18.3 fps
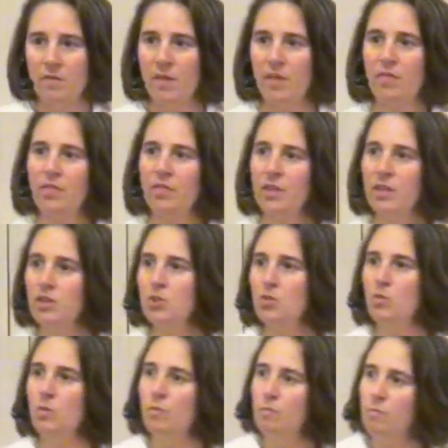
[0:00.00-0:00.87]
That
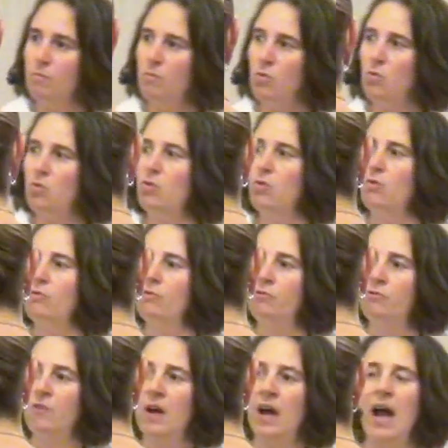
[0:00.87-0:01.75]
things will
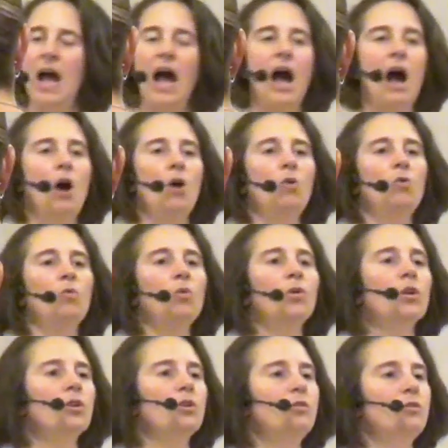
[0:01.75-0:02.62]
move
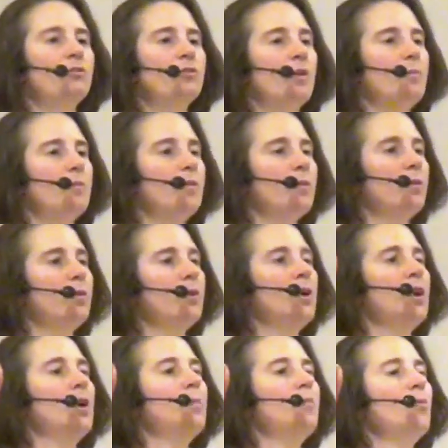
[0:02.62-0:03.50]
outward from
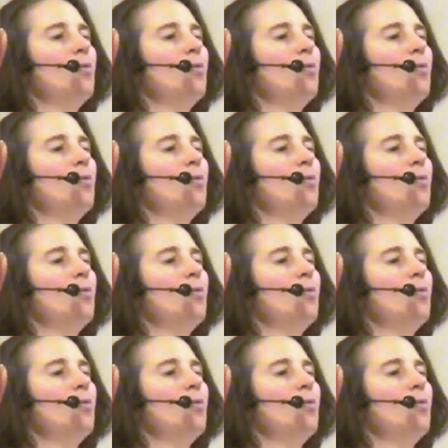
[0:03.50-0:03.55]
the